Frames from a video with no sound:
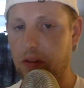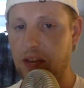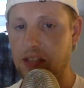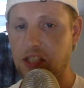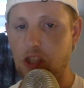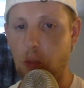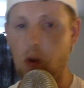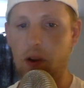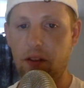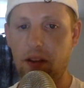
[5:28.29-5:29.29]
that's the
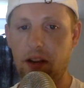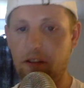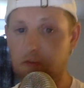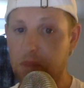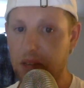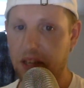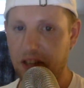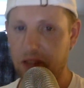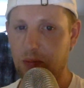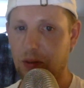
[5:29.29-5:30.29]
one that everybody
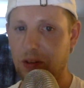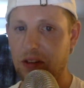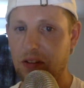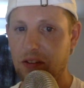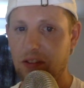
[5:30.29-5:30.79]
cares about now.